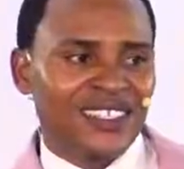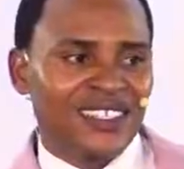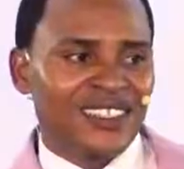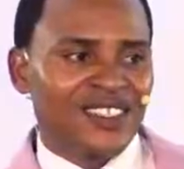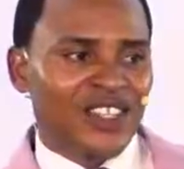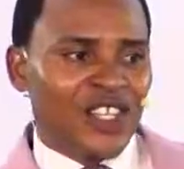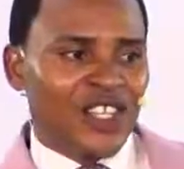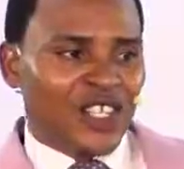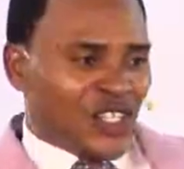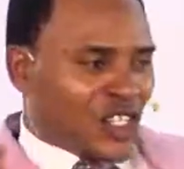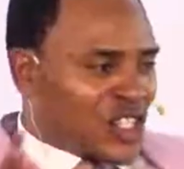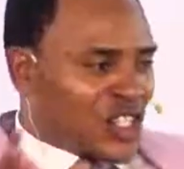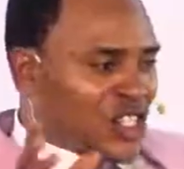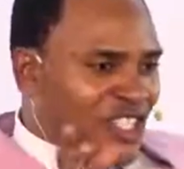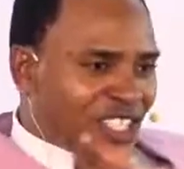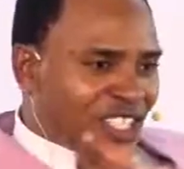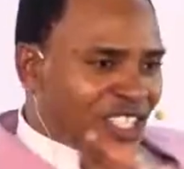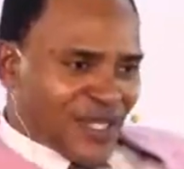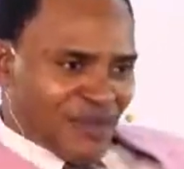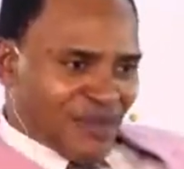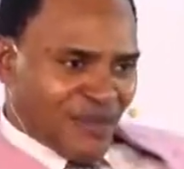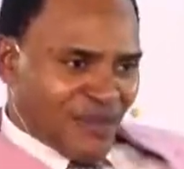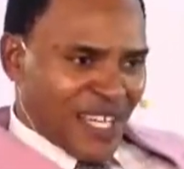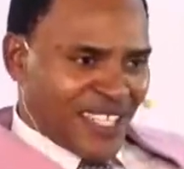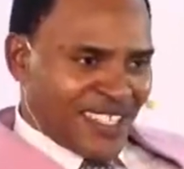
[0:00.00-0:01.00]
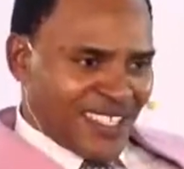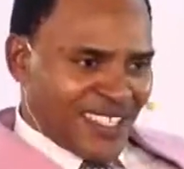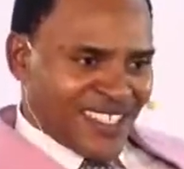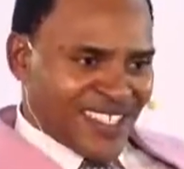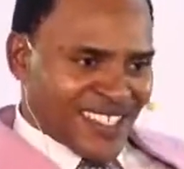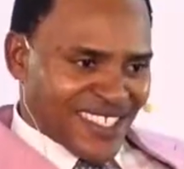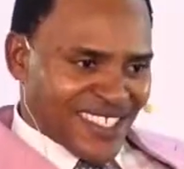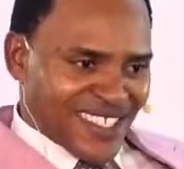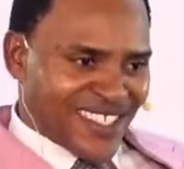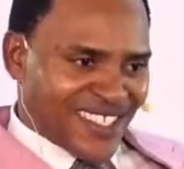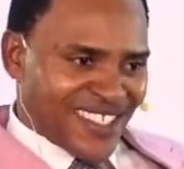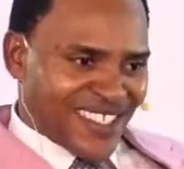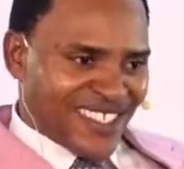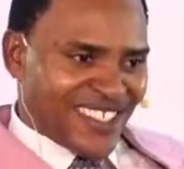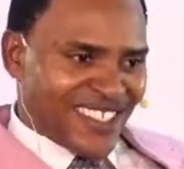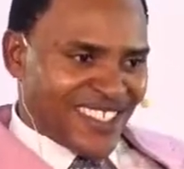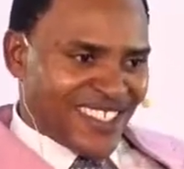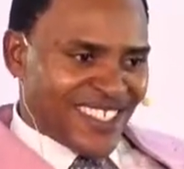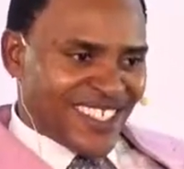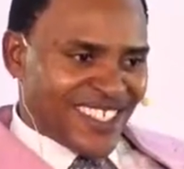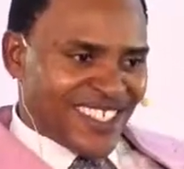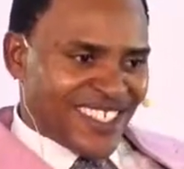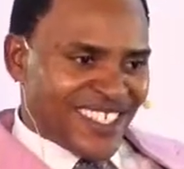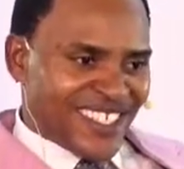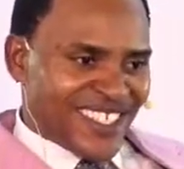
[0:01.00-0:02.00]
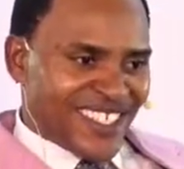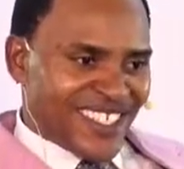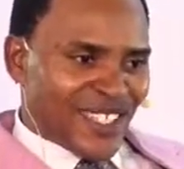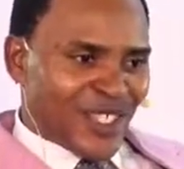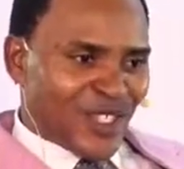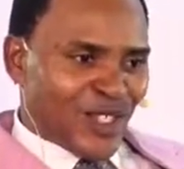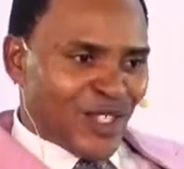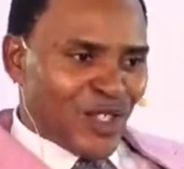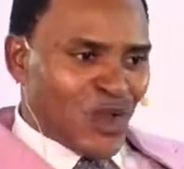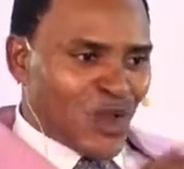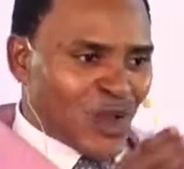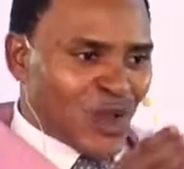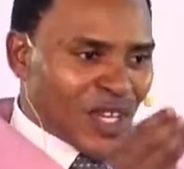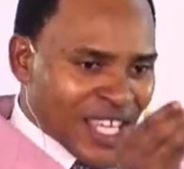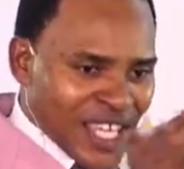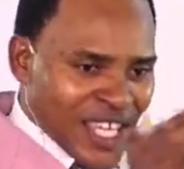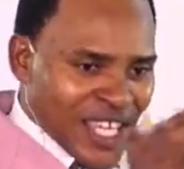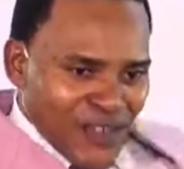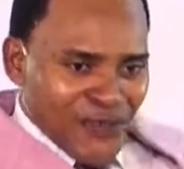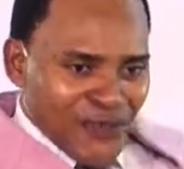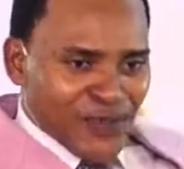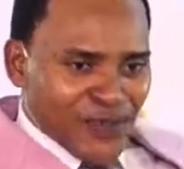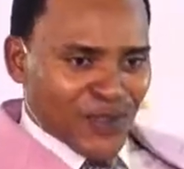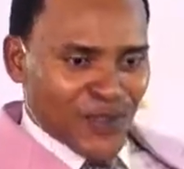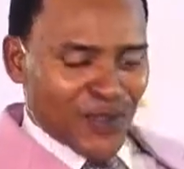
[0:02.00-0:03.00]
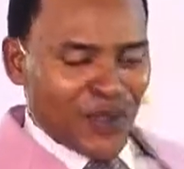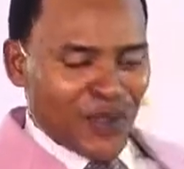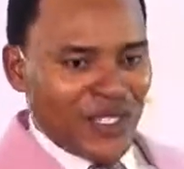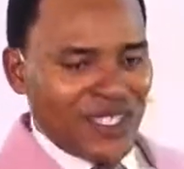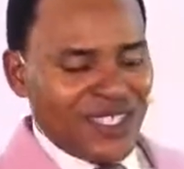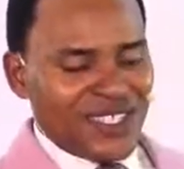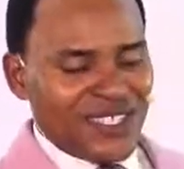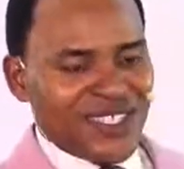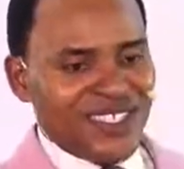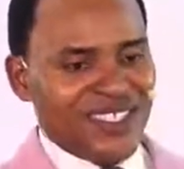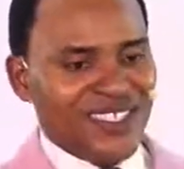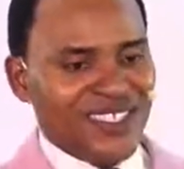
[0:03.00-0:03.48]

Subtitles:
the treatment you give to it.